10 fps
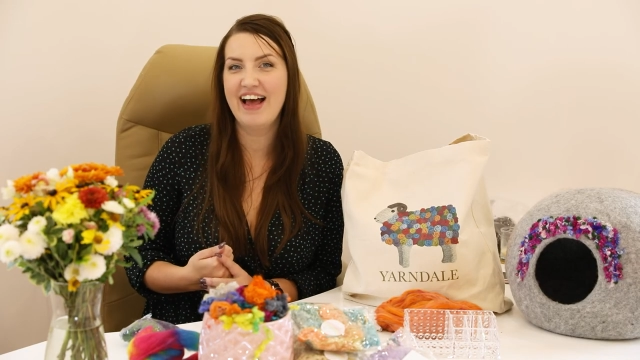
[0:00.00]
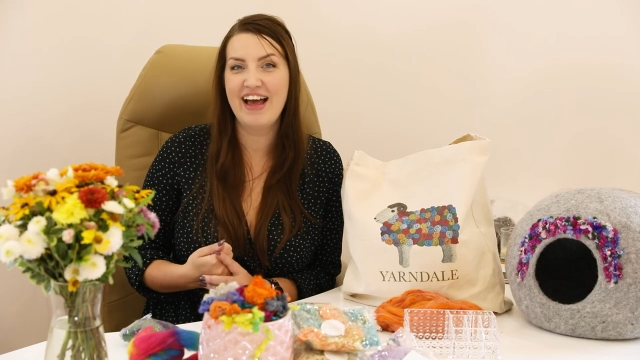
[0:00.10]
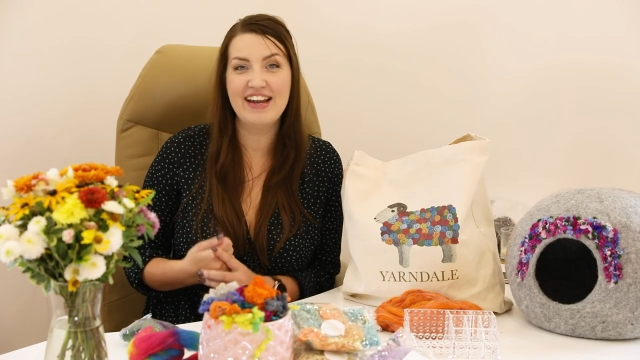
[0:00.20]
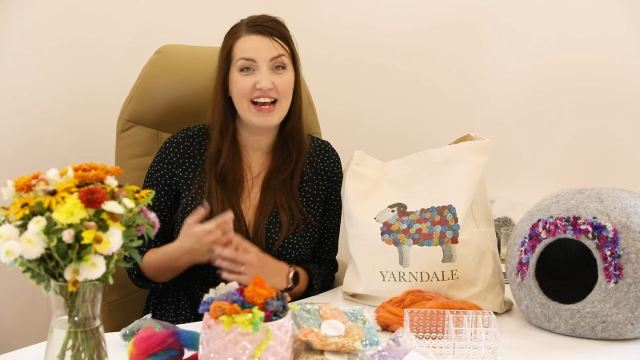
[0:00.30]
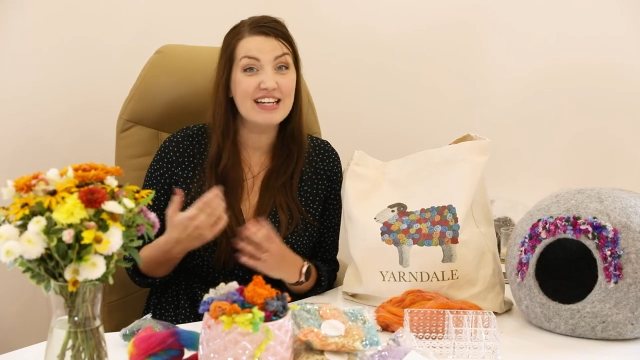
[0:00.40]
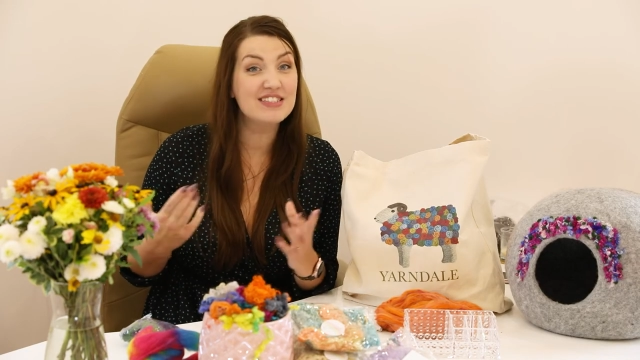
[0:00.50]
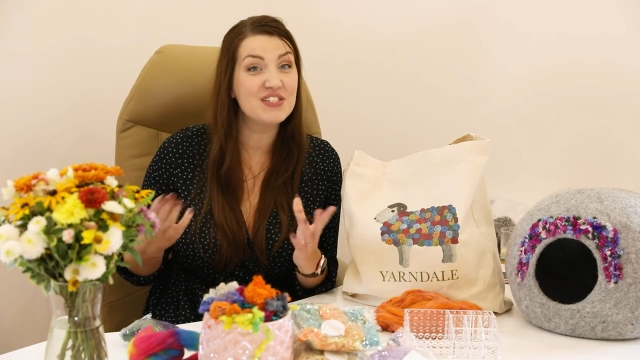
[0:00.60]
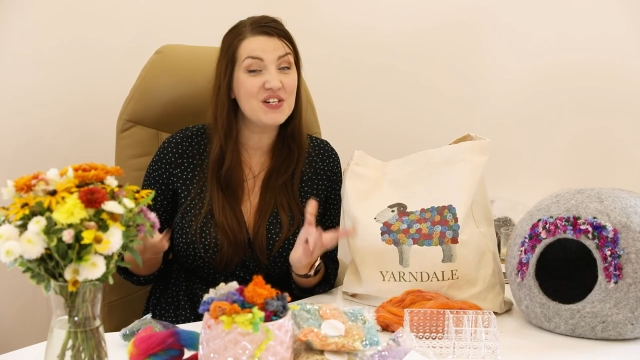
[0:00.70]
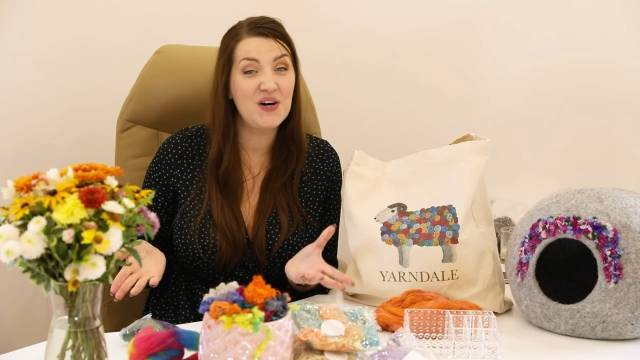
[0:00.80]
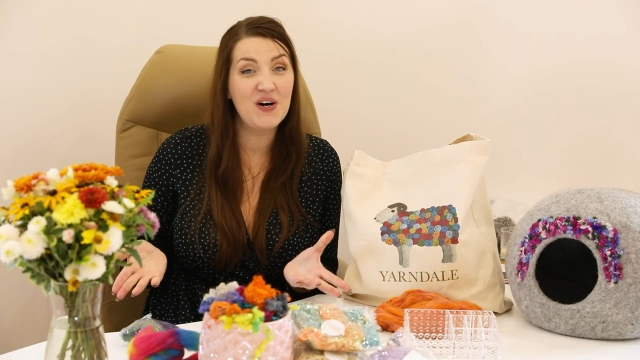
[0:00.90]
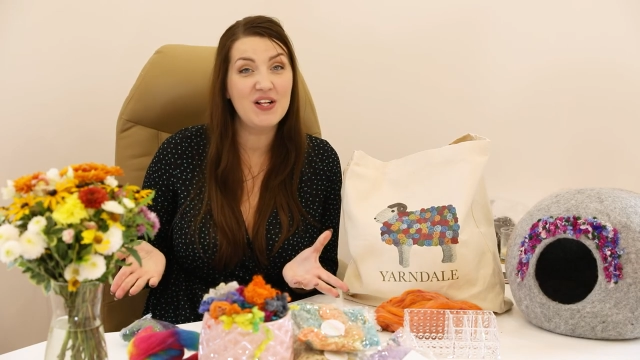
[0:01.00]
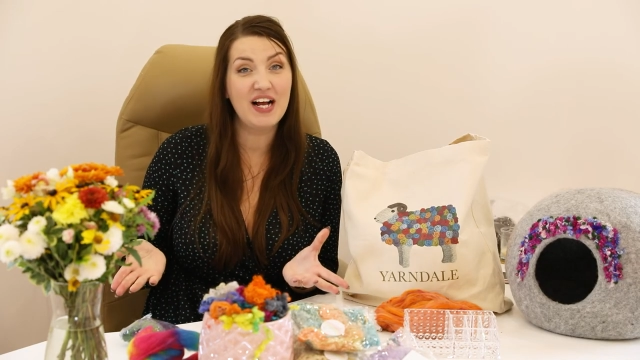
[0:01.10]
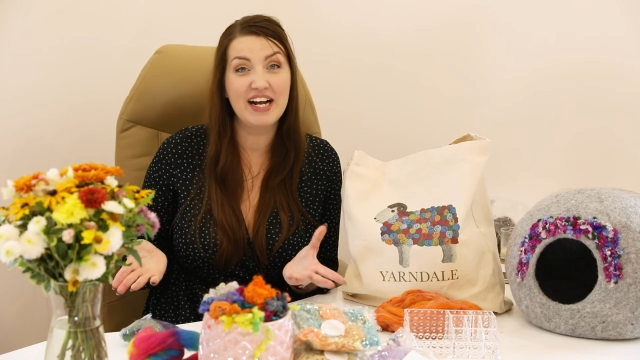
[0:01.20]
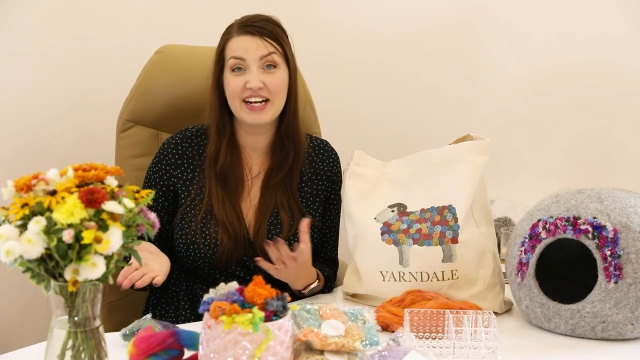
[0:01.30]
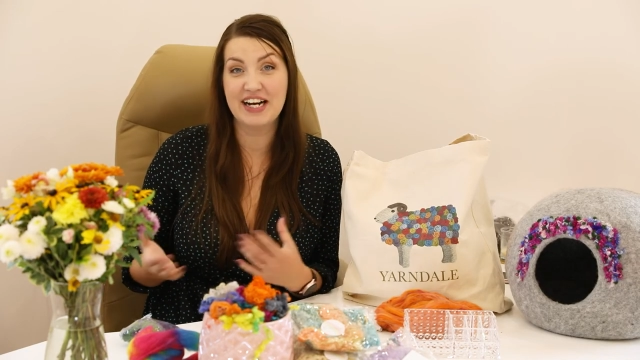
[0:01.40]
And that's all
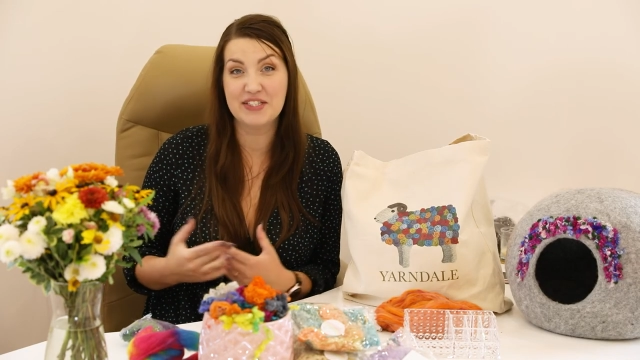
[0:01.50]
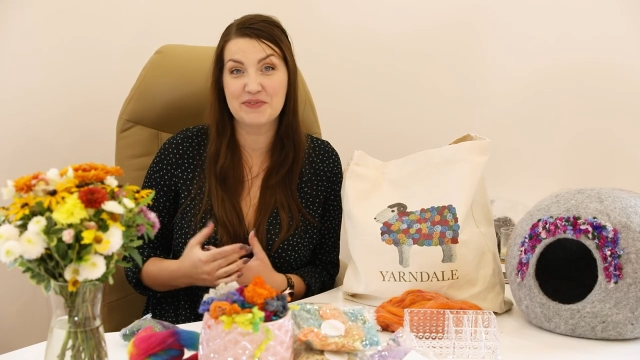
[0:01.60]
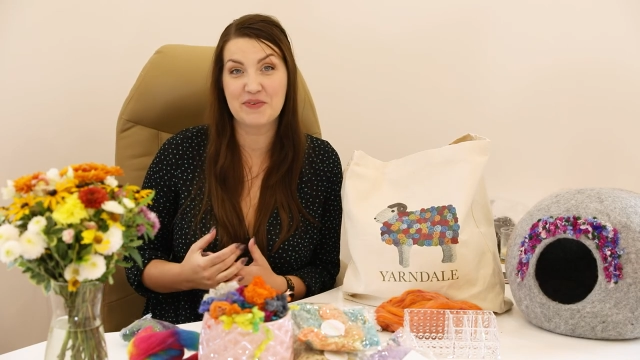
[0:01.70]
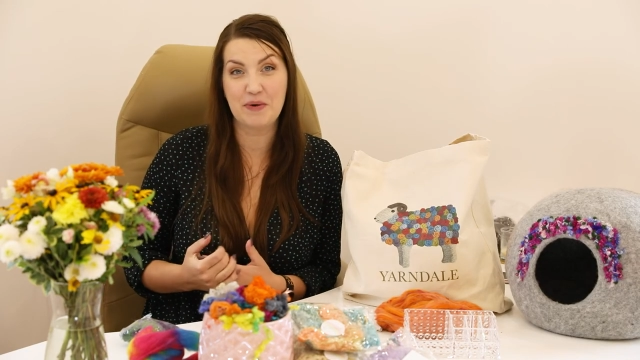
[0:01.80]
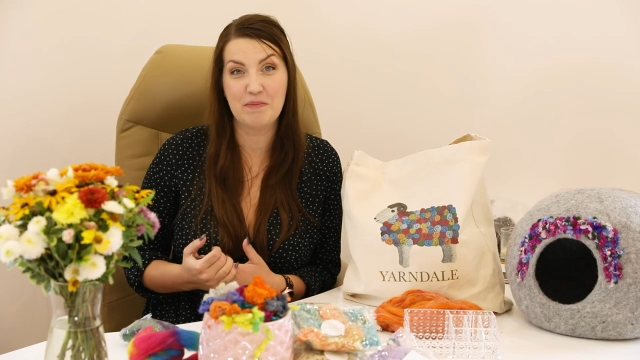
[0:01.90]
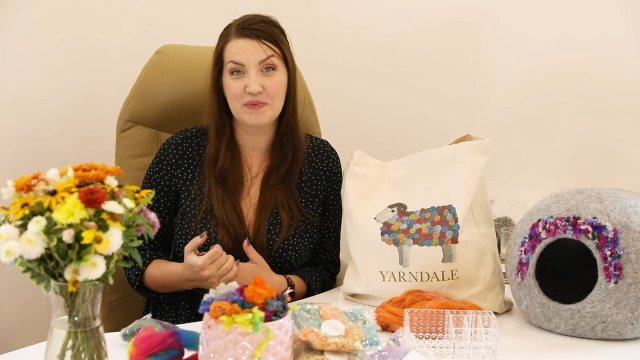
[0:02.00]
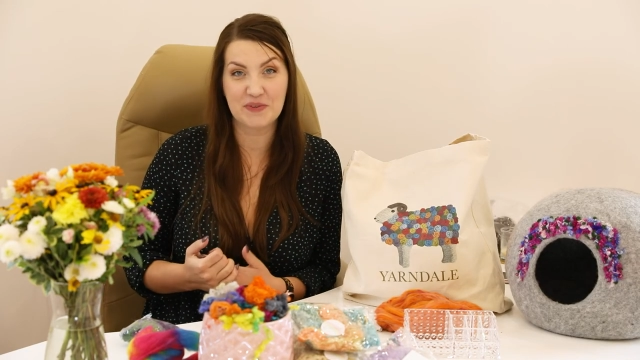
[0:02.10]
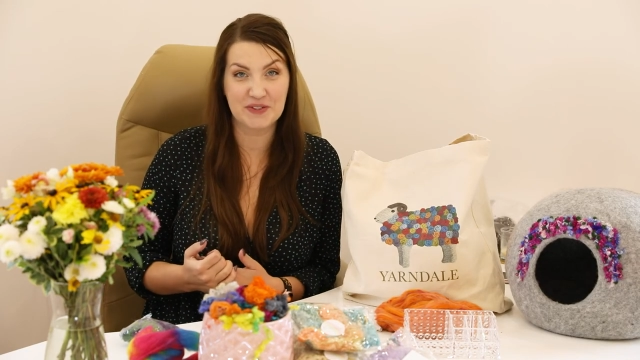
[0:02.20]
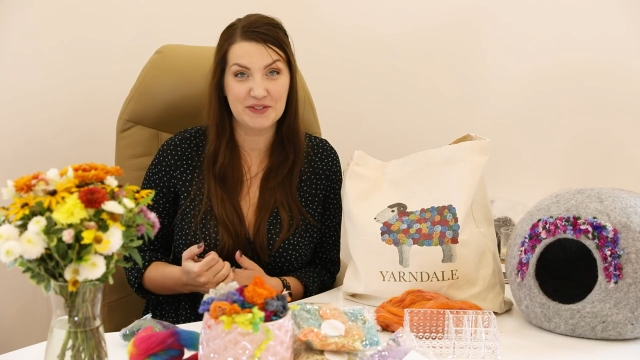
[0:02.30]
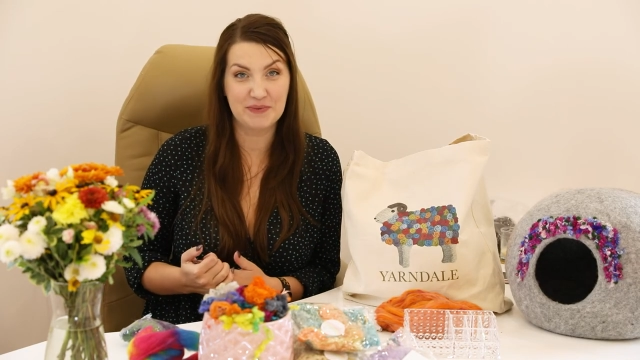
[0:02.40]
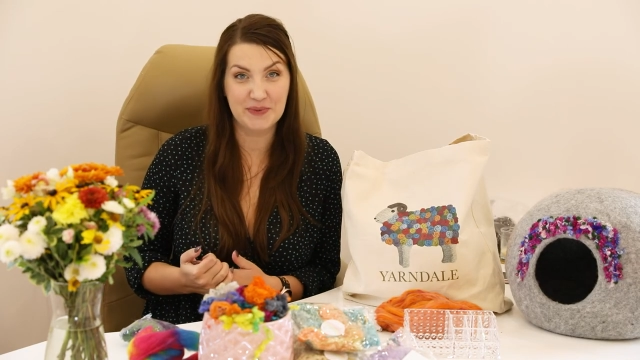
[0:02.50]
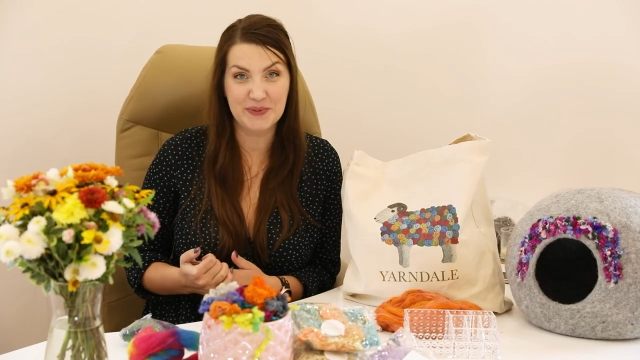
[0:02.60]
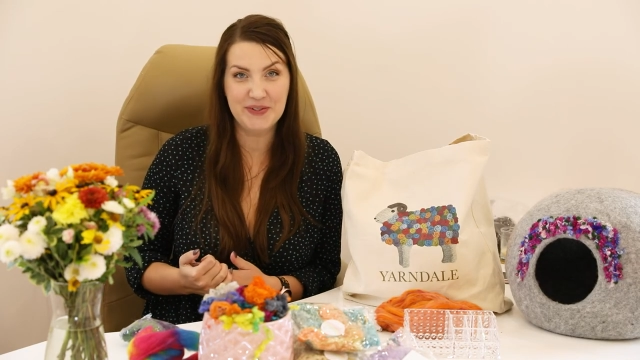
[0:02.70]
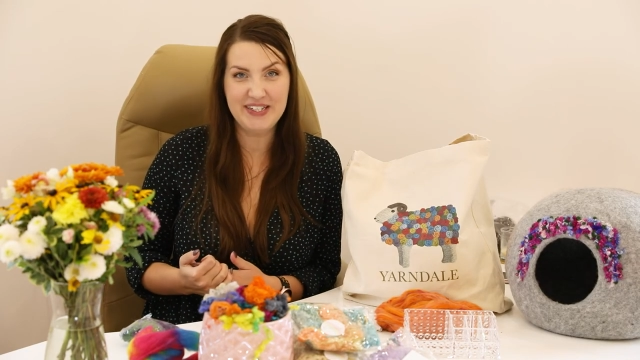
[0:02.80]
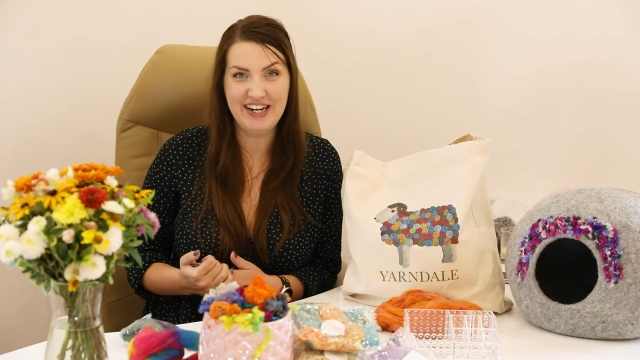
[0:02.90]
I got from World of
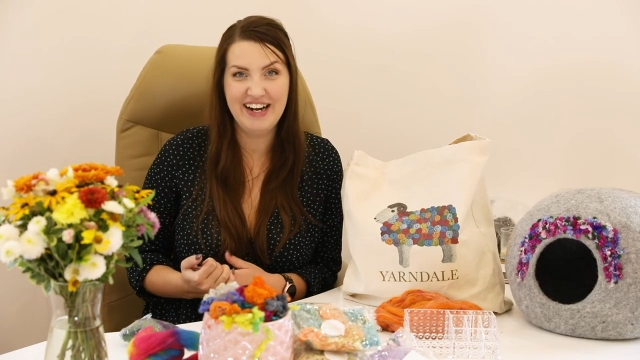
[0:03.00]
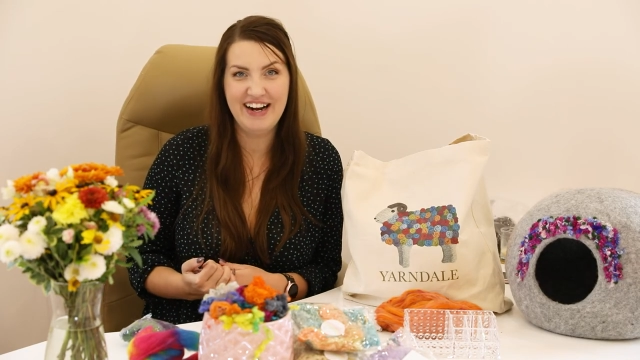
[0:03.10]
Wool.